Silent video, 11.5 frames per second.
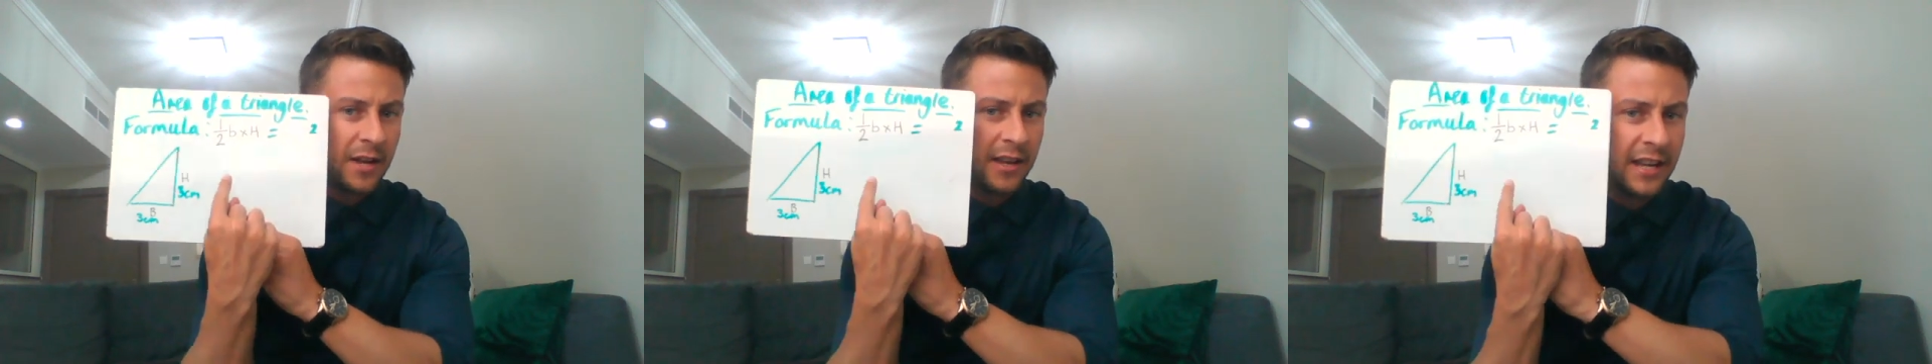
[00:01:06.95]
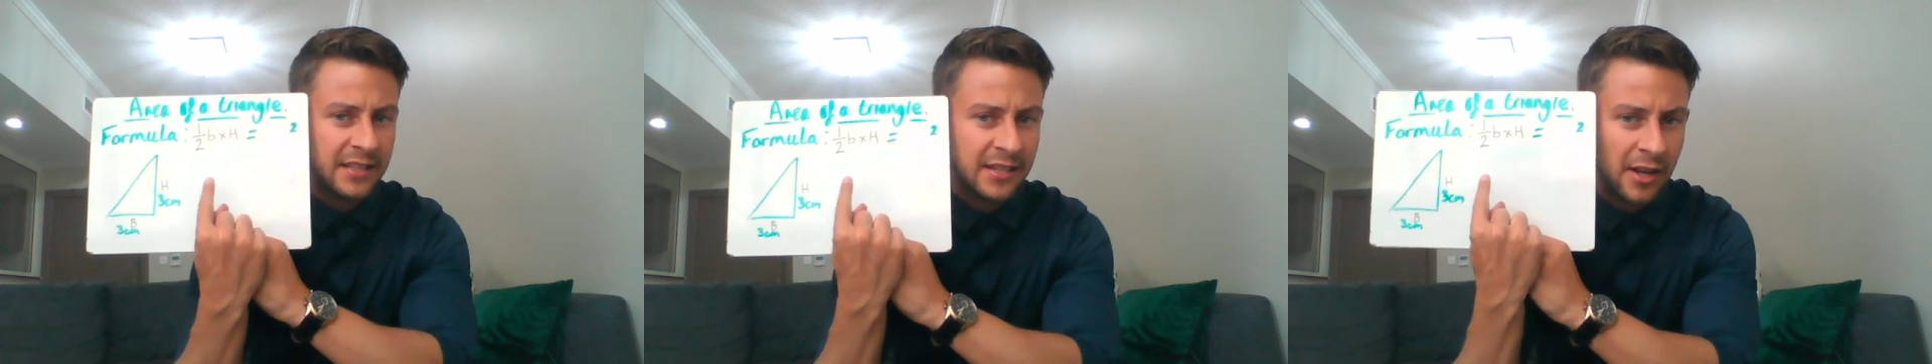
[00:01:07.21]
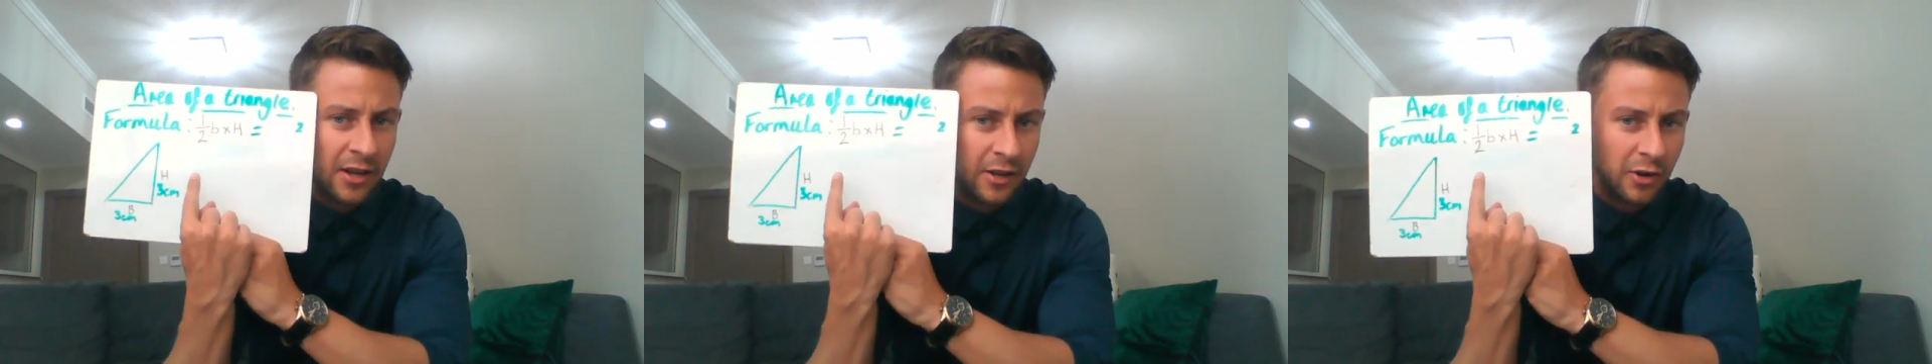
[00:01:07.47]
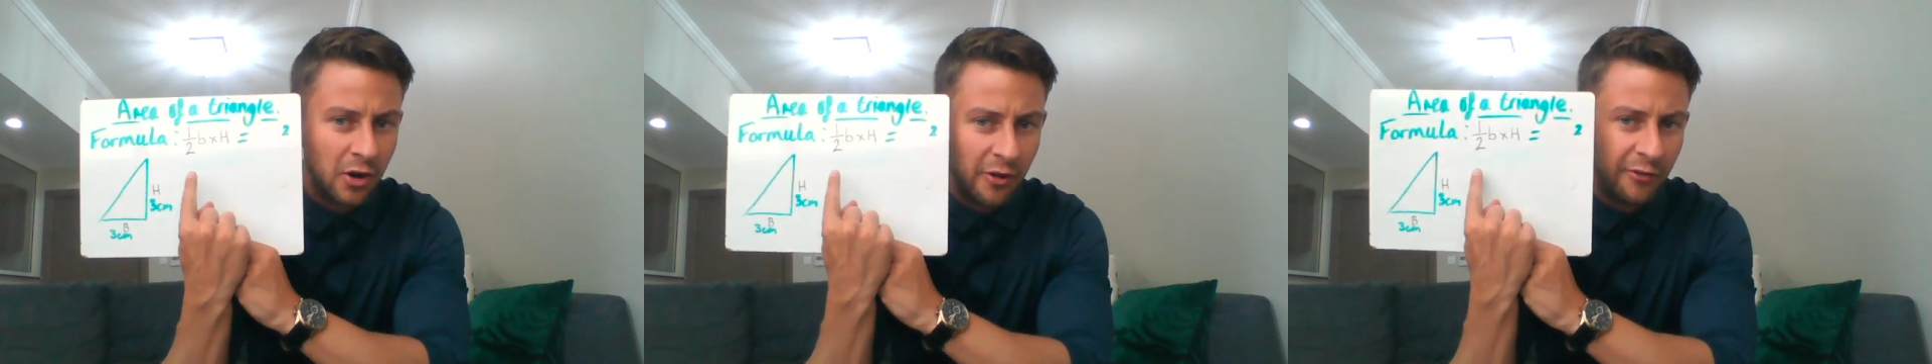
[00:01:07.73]
Purdy's
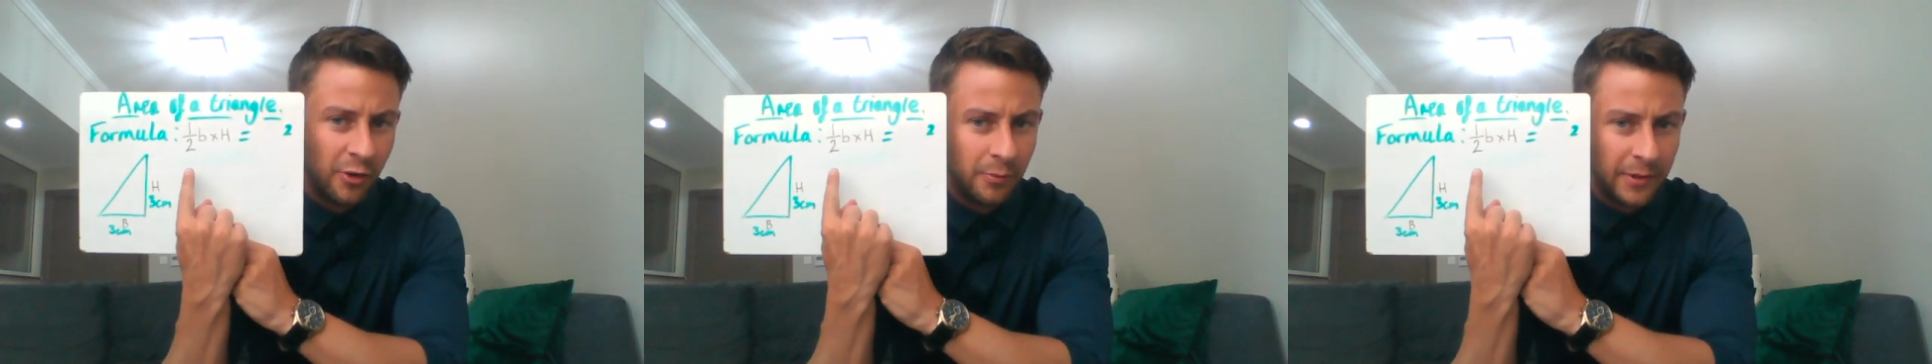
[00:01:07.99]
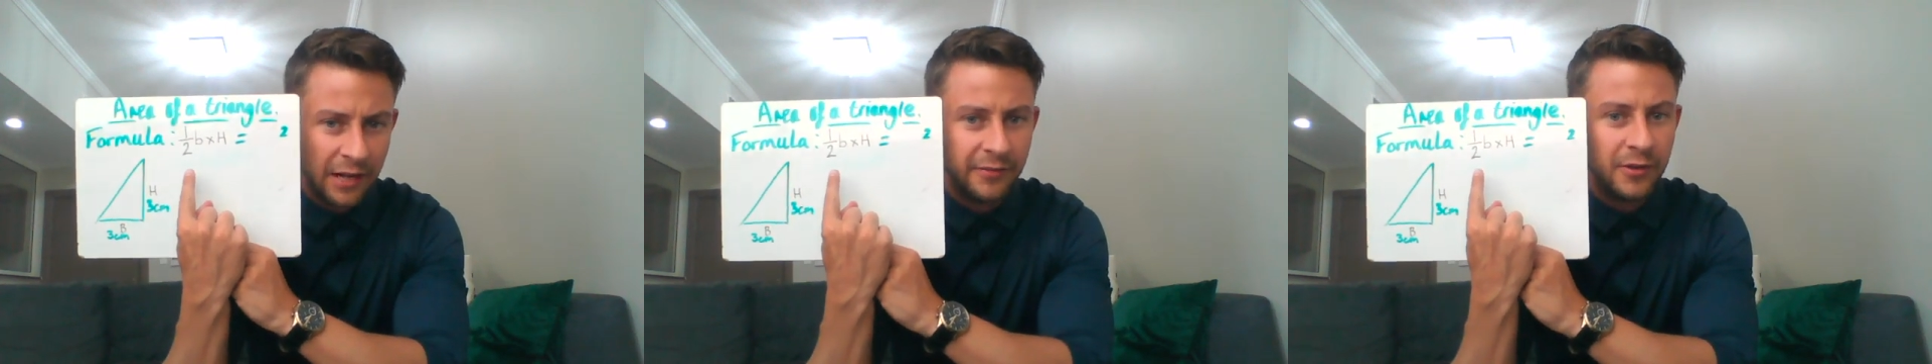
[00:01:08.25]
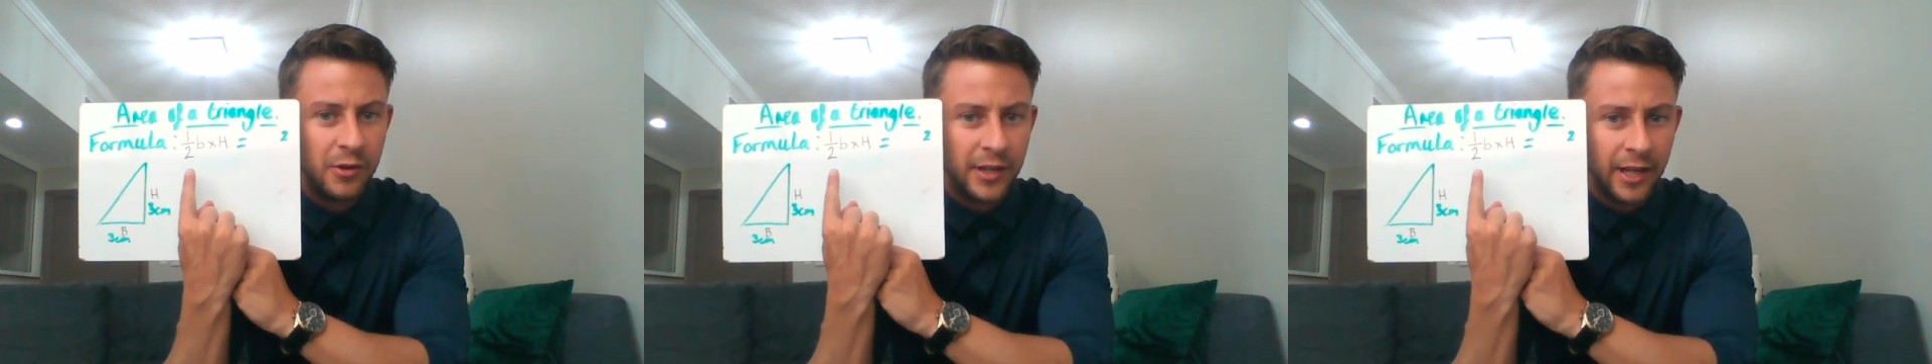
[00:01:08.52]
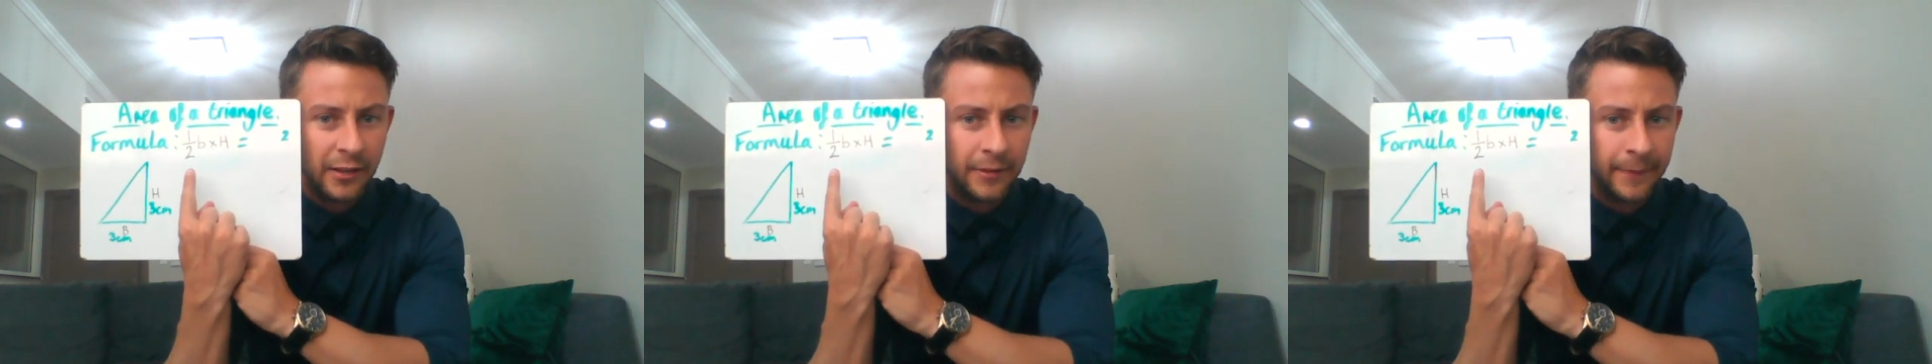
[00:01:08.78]
got a formula for
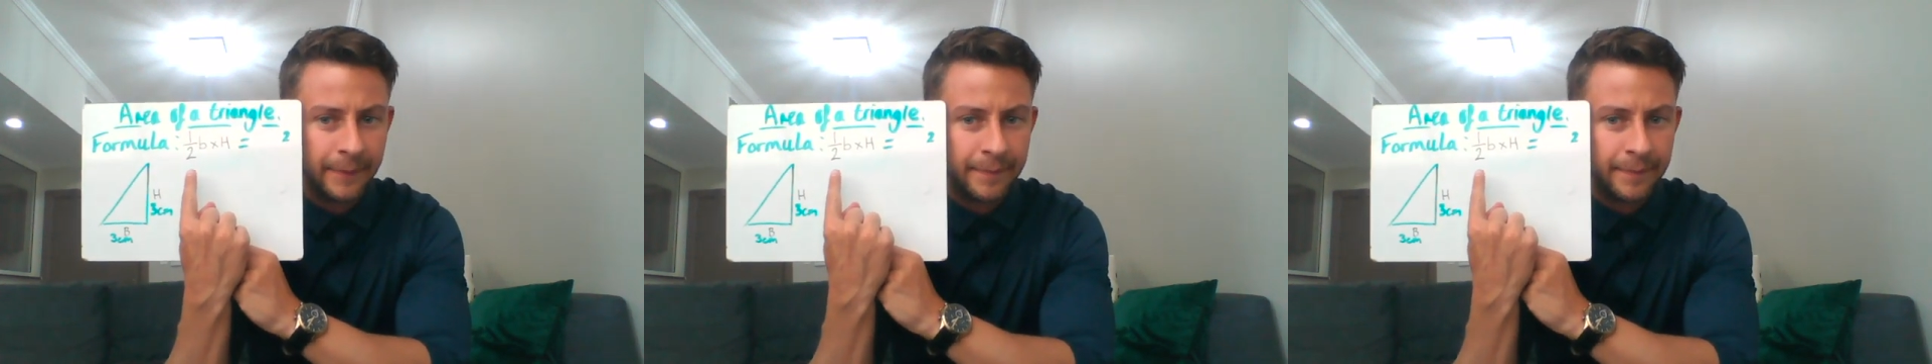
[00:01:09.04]
you.